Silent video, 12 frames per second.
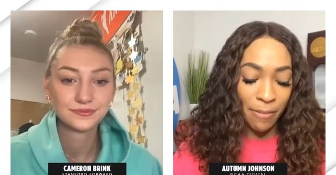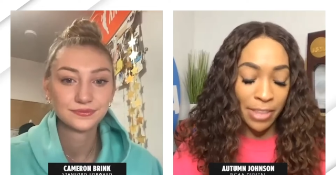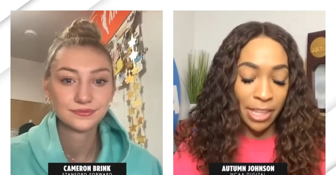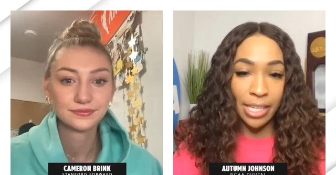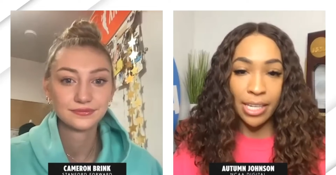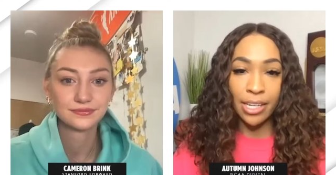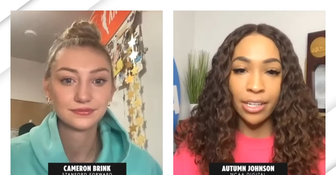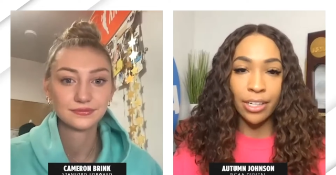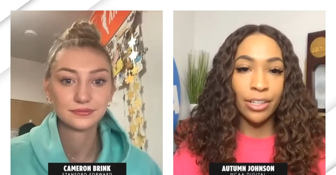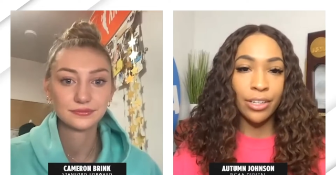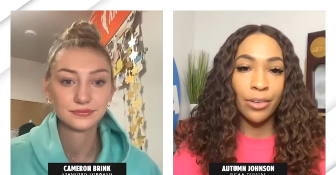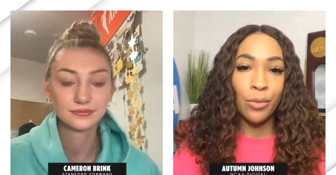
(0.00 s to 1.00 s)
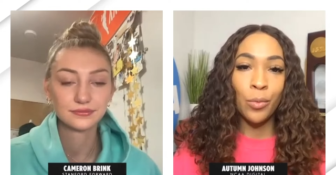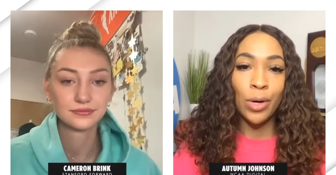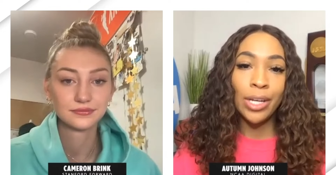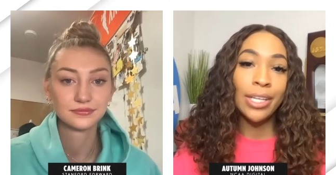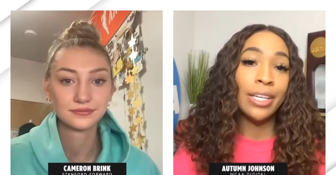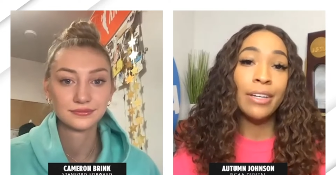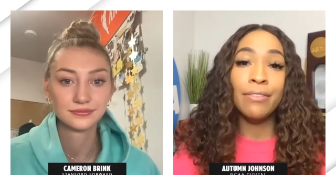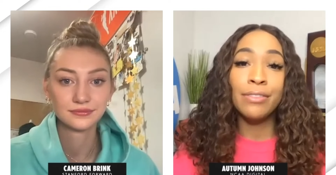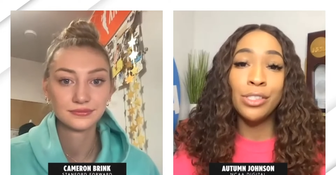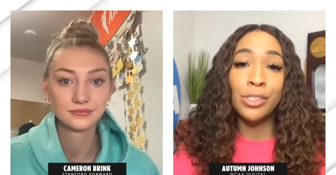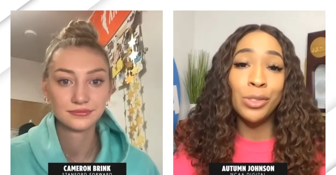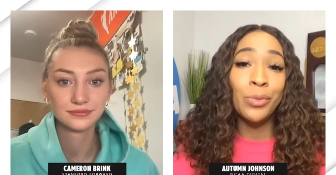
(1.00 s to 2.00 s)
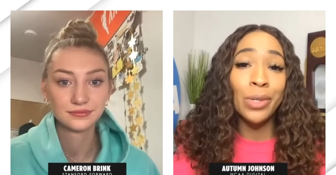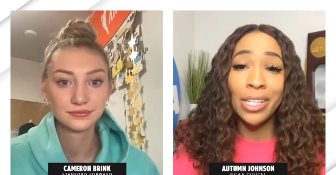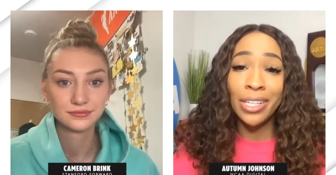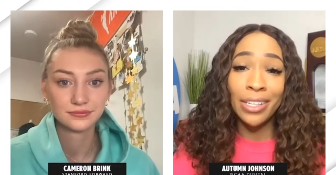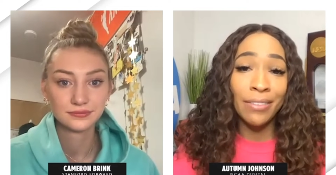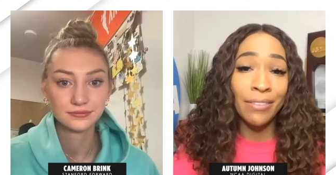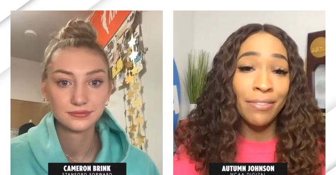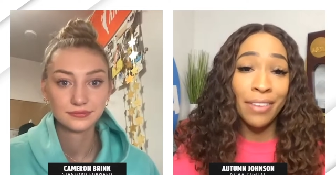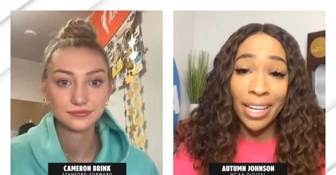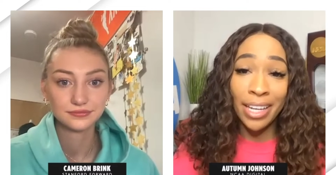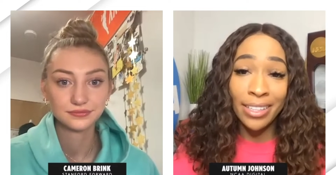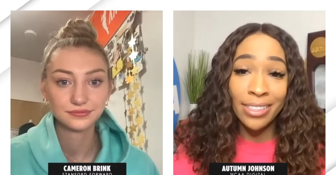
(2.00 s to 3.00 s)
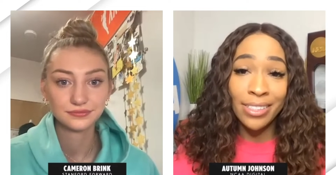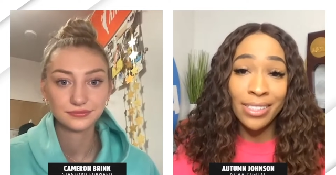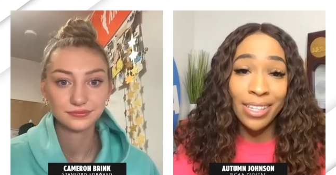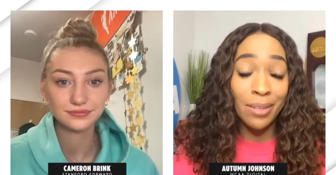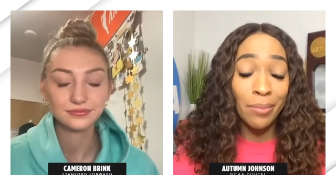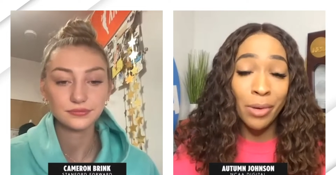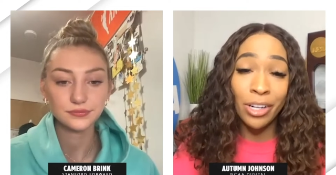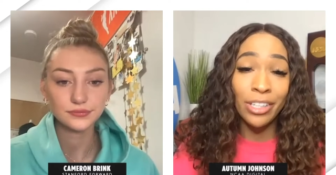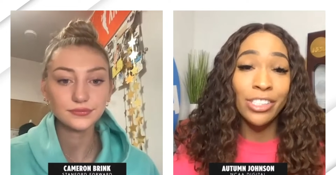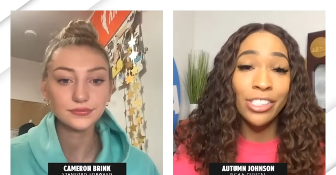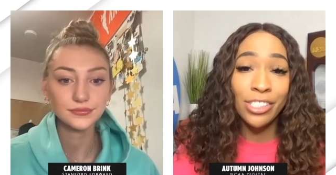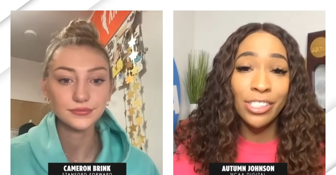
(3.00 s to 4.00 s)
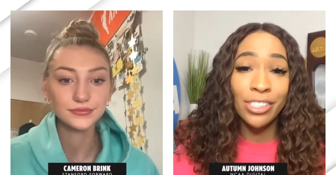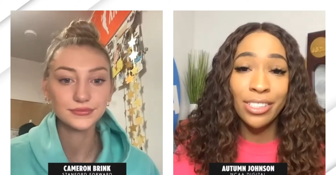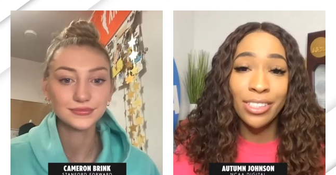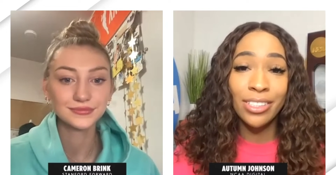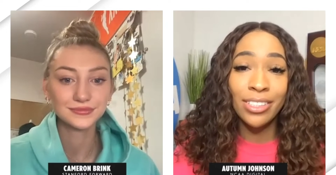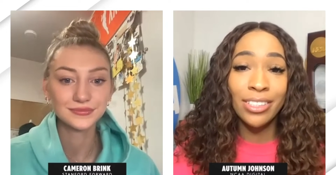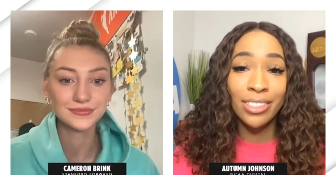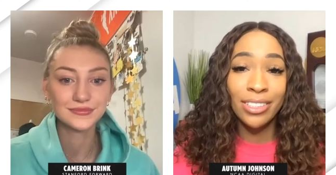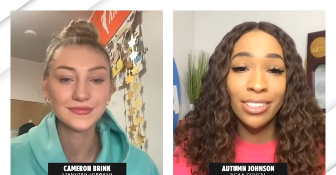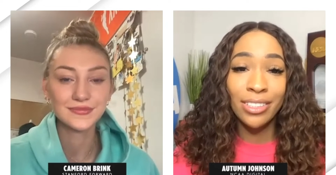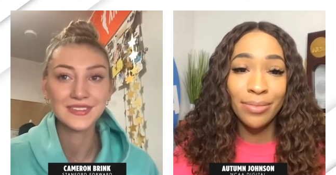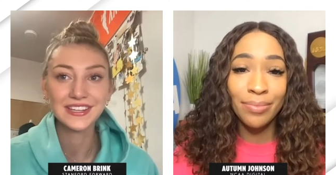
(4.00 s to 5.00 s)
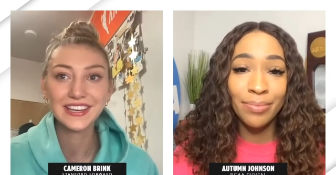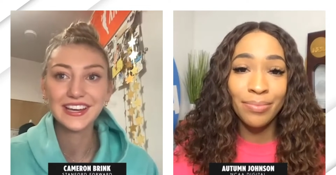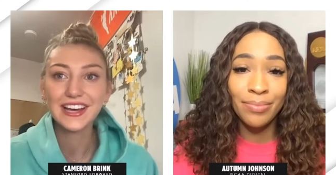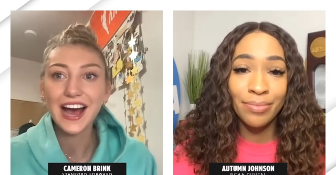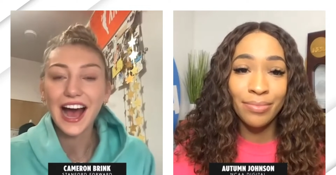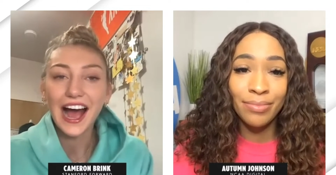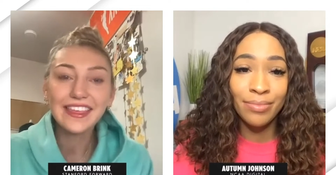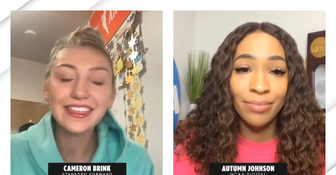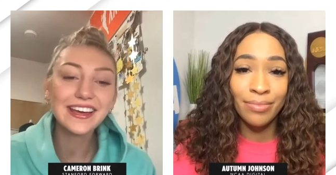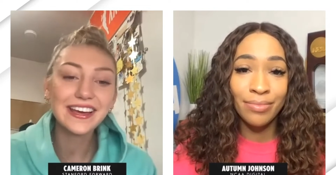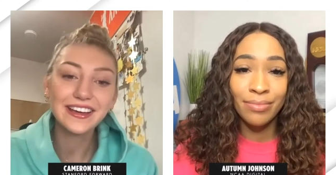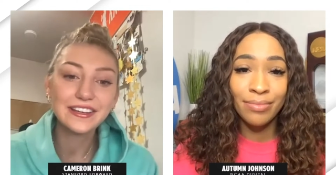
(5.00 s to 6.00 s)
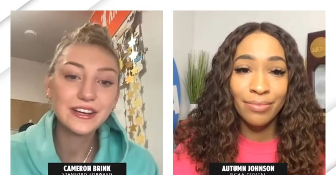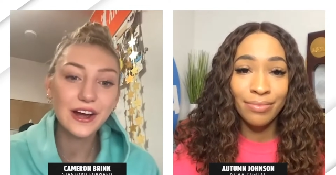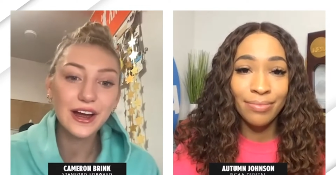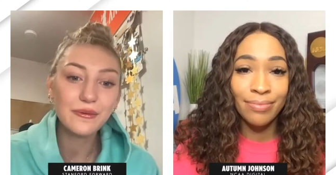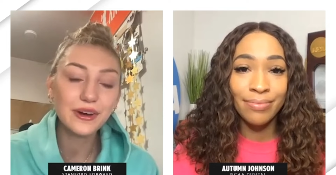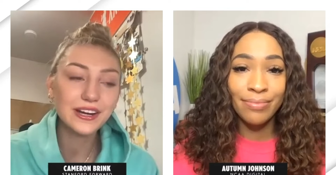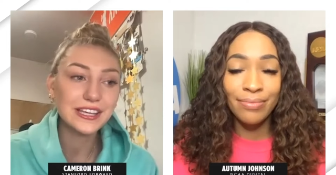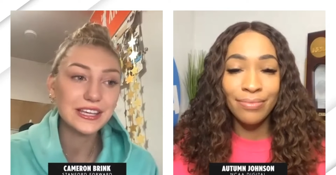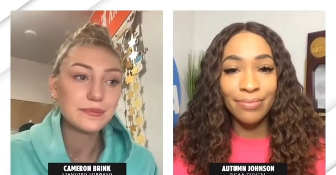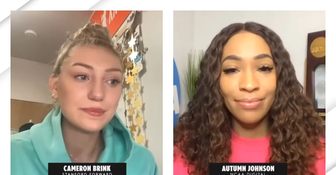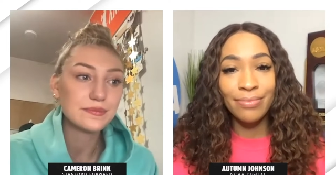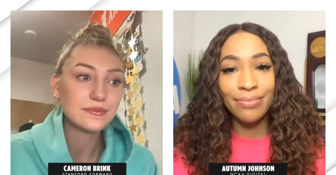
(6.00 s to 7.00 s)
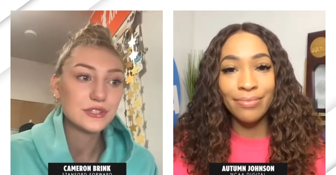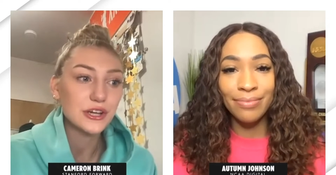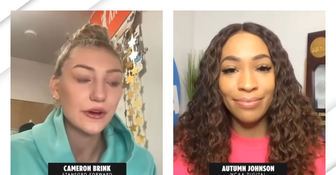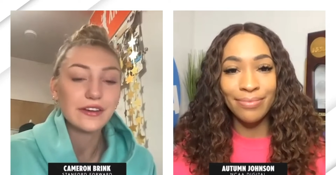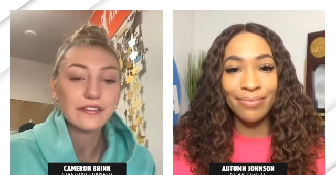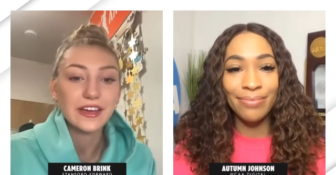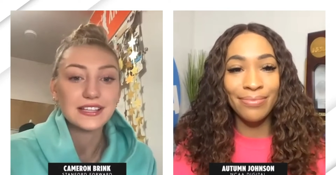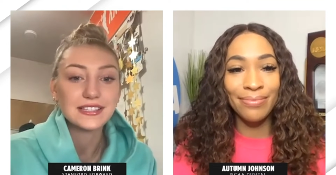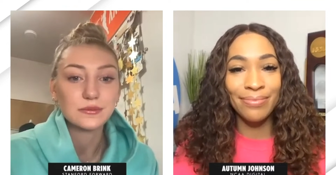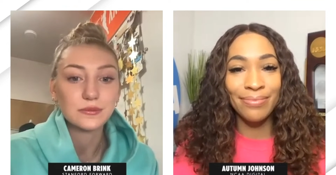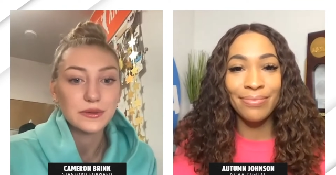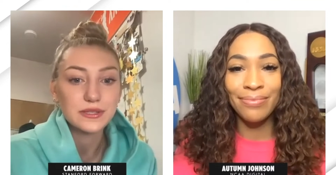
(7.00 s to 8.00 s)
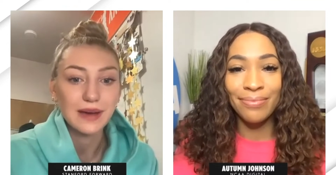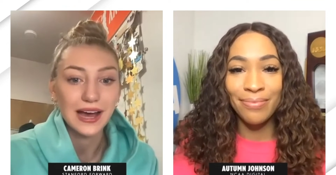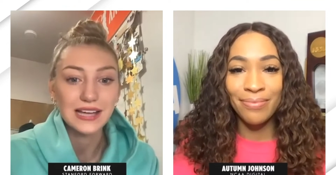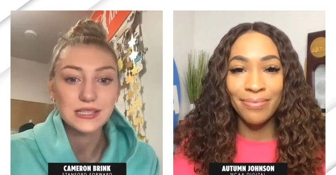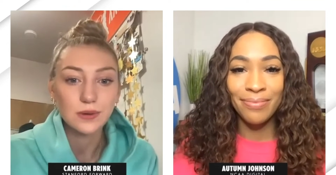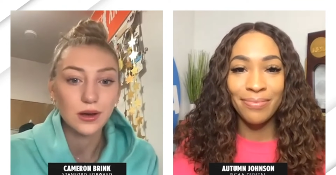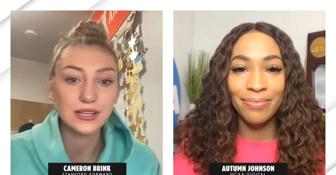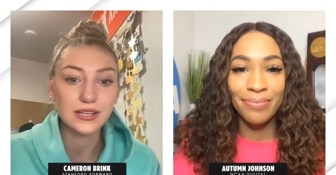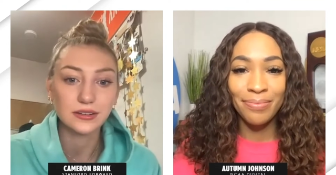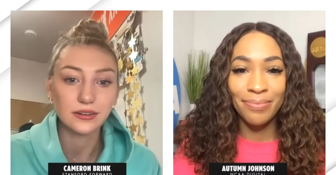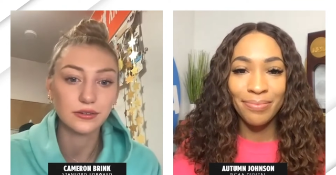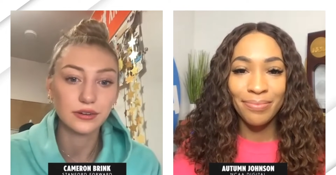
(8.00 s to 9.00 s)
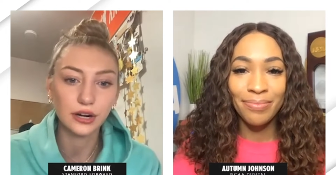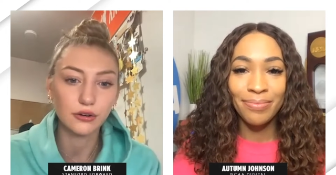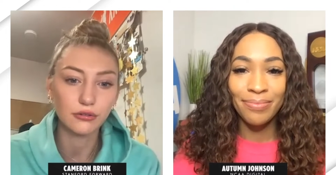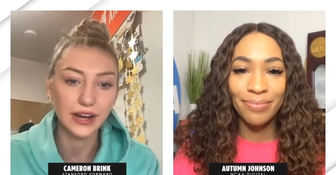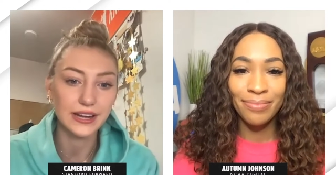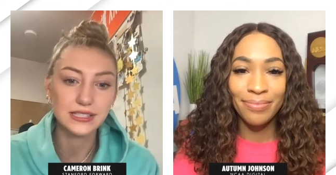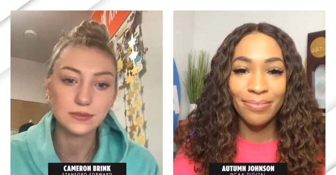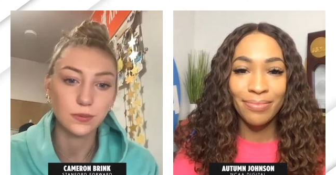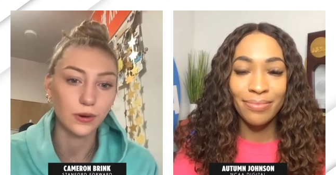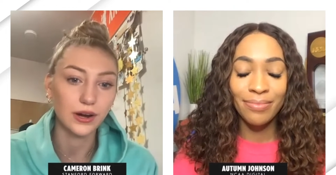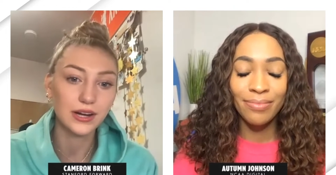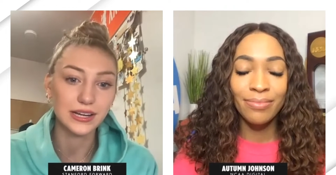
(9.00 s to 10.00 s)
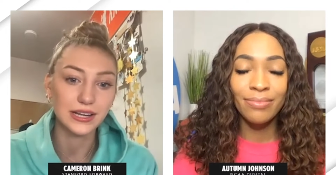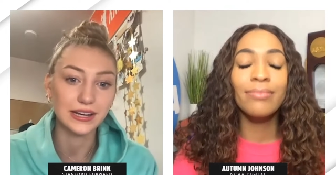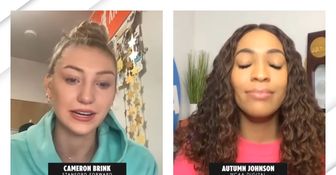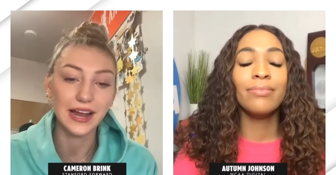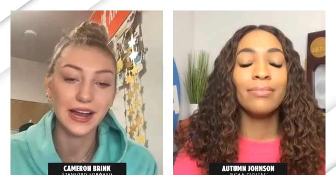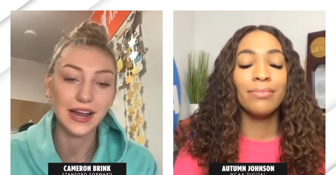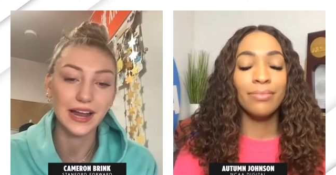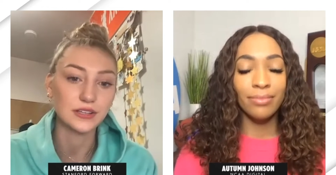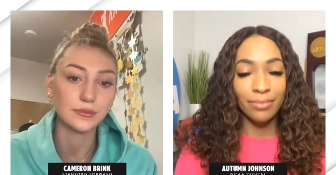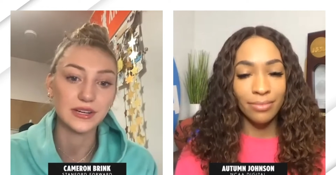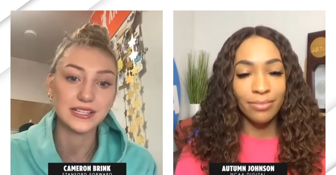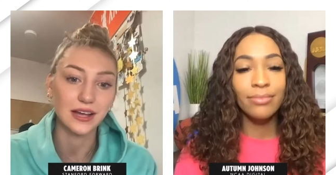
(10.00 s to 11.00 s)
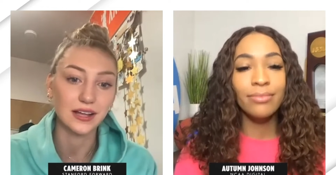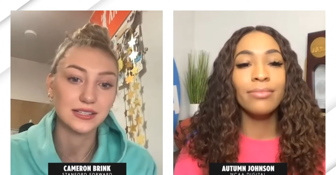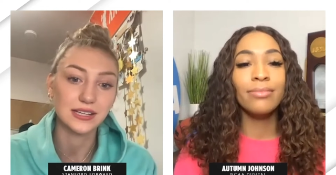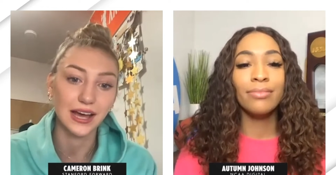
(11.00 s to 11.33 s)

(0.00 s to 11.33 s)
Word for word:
Speaker 1: of the year. What gift do you want to give fans in March?
Speaker 2: I think, you know, I want to keep showing fans that women's basketball is a, a, great sport and it has so many talented